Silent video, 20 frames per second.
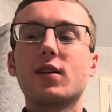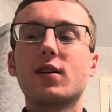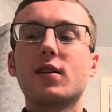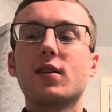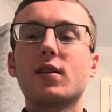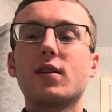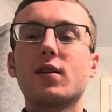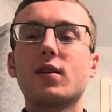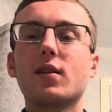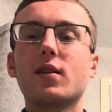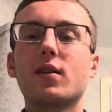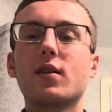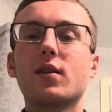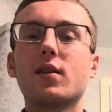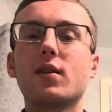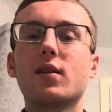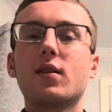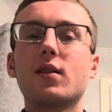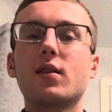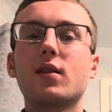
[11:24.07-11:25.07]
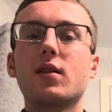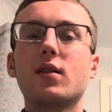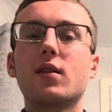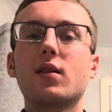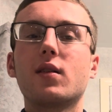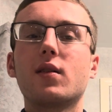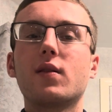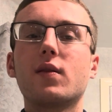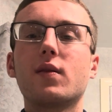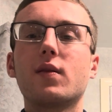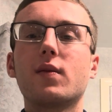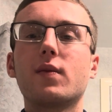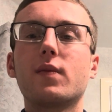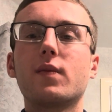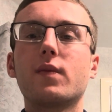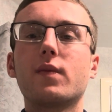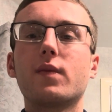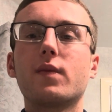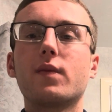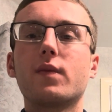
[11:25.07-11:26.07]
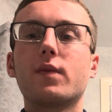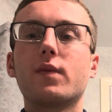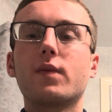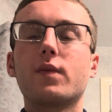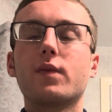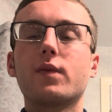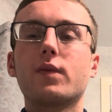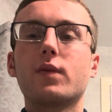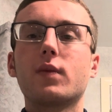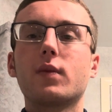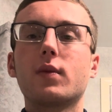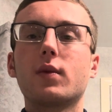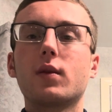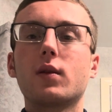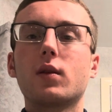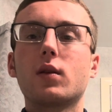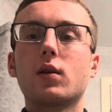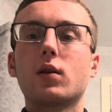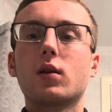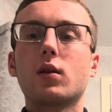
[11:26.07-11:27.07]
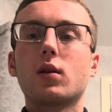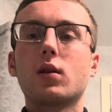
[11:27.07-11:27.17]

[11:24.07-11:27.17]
No one is speaking in this clip.